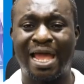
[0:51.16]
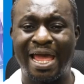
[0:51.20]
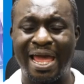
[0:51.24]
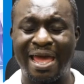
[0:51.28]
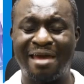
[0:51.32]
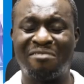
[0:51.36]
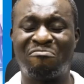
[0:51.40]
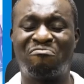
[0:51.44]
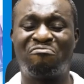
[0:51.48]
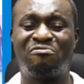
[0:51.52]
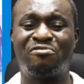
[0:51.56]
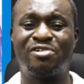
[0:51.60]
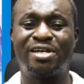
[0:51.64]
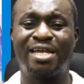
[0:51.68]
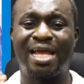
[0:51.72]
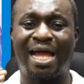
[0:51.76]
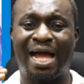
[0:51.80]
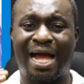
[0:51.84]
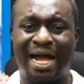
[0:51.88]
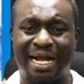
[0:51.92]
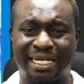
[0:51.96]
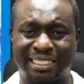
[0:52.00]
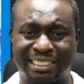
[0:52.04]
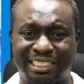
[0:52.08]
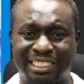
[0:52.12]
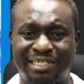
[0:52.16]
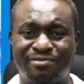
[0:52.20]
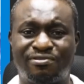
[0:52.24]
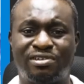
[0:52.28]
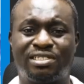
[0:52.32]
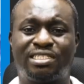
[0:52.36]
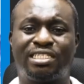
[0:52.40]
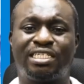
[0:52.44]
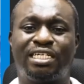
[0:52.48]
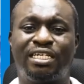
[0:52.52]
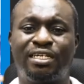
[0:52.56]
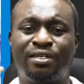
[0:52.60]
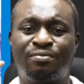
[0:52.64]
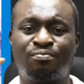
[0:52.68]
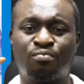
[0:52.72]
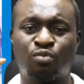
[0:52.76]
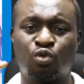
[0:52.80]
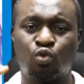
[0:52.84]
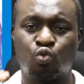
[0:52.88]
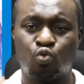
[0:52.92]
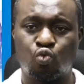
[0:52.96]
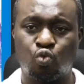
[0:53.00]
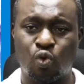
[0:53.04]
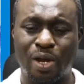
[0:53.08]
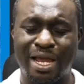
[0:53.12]
every activity,
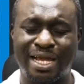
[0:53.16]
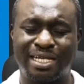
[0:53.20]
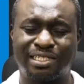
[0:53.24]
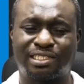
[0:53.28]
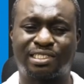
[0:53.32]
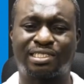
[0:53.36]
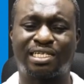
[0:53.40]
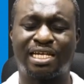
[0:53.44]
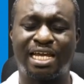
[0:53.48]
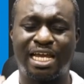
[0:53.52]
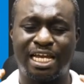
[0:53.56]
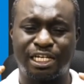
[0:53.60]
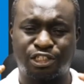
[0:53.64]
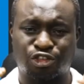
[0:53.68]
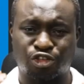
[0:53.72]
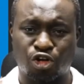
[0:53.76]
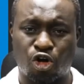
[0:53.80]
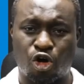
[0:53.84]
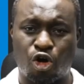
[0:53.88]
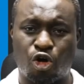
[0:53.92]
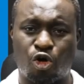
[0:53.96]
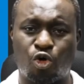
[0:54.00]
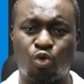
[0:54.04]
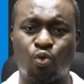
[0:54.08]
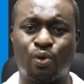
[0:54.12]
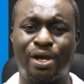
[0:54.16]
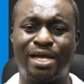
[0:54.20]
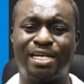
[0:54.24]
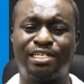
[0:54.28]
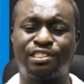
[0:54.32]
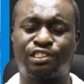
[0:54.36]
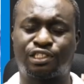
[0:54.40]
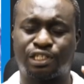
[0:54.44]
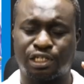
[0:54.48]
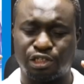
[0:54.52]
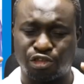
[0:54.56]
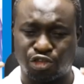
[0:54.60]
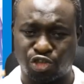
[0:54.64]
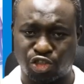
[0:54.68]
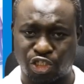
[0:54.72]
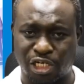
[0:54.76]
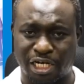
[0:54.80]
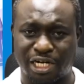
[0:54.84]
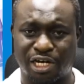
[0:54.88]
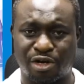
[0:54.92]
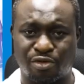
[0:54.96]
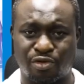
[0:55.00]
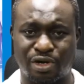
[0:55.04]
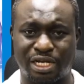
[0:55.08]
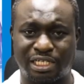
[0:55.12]
waste is always
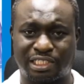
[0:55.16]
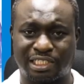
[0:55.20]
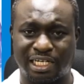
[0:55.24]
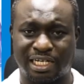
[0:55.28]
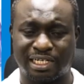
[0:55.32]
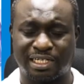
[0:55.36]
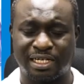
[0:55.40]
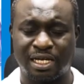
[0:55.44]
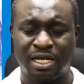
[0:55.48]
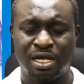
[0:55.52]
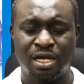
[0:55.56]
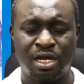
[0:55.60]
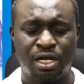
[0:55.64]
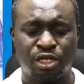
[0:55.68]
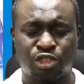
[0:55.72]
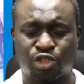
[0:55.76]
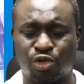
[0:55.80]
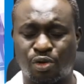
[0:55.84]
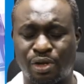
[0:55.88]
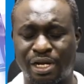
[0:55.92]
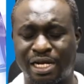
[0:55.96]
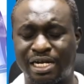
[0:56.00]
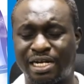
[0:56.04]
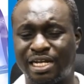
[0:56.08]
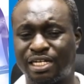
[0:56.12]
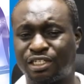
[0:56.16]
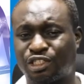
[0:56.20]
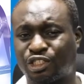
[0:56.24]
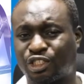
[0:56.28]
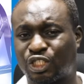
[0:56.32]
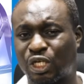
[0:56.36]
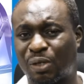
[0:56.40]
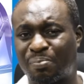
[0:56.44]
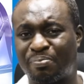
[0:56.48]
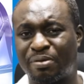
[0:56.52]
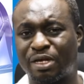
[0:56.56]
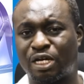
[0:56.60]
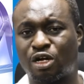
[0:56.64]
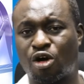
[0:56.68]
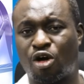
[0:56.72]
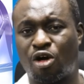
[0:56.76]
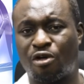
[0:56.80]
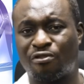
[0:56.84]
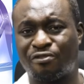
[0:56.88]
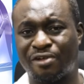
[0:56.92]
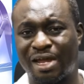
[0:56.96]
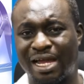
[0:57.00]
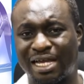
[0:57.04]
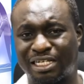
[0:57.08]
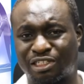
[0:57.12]
generated. So in this topic
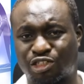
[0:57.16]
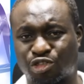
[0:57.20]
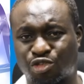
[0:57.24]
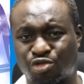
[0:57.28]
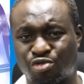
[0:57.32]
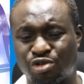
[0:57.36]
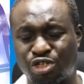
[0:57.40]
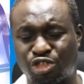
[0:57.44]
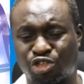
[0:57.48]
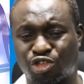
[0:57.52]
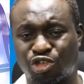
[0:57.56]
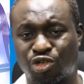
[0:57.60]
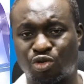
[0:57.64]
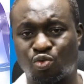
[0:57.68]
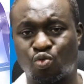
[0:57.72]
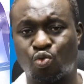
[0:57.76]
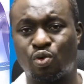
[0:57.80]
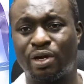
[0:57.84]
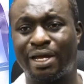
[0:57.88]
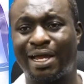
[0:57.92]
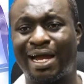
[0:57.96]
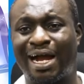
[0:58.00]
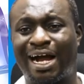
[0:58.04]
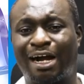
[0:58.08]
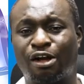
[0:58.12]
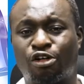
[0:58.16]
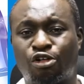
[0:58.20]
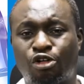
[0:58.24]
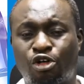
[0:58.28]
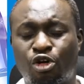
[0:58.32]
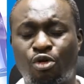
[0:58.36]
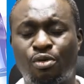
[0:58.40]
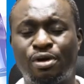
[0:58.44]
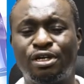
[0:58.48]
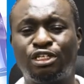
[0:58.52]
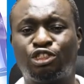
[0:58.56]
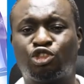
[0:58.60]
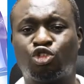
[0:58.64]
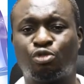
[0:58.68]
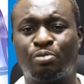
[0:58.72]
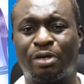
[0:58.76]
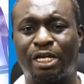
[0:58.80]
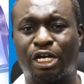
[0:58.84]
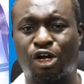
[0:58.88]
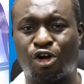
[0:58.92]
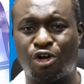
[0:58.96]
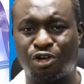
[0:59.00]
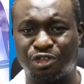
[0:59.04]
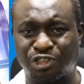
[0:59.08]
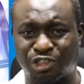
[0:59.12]
of excretion, we are going to be
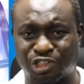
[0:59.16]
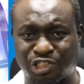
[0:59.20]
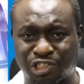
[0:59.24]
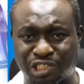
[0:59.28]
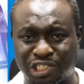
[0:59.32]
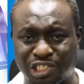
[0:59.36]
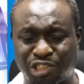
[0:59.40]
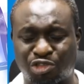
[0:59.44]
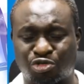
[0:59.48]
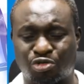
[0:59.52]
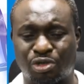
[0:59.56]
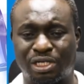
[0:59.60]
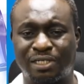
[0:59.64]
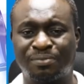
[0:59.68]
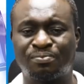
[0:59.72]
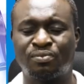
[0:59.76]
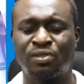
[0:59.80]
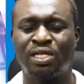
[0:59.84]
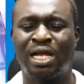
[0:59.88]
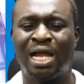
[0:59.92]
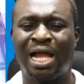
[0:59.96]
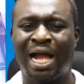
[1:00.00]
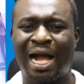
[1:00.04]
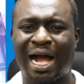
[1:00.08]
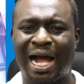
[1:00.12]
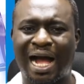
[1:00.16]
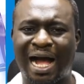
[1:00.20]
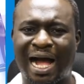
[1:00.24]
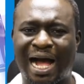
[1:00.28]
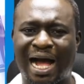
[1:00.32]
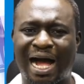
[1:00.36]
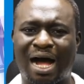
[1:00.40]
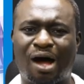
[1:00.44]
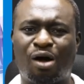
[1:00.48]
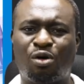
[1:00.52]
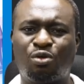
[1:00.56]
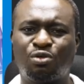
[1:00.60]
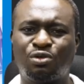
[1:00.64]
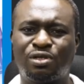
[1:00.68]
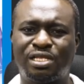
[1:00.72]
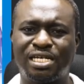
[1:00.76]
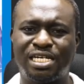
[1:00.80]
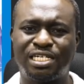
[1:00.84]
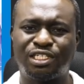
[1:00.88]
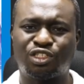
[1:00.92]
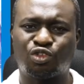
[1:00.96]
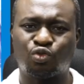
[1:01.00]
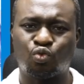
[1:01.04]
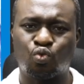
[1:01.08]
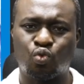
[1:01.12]
considering how
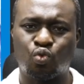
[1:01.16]
these